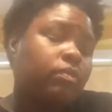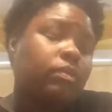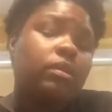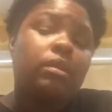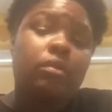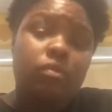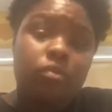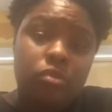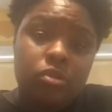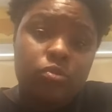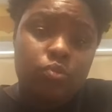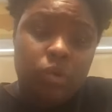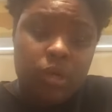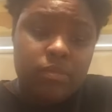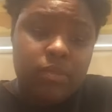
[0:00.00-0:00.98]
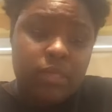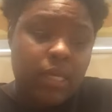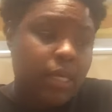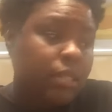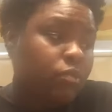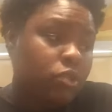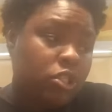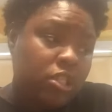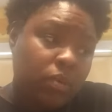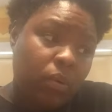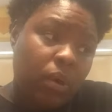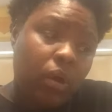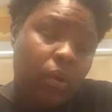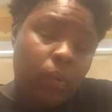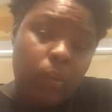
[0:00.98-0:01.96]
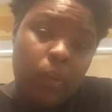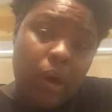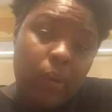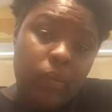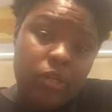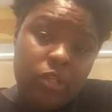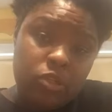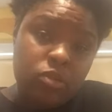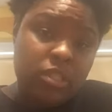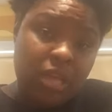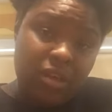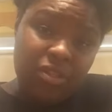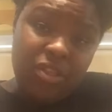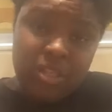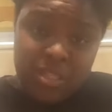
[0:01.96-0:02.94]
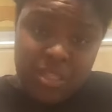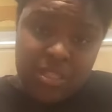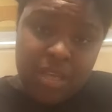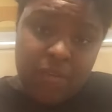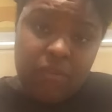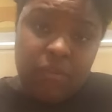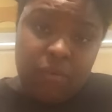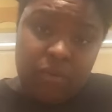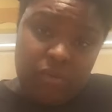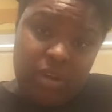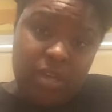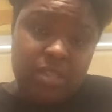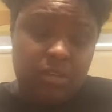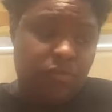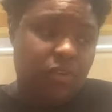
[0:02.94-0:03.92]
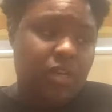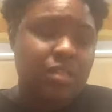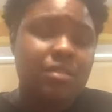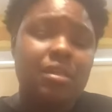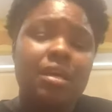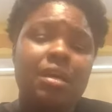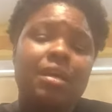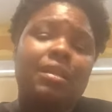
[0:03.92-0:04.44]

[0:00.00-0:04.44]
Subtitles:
Because what I'm saying is, while we do sell this stuff and we're raising funds,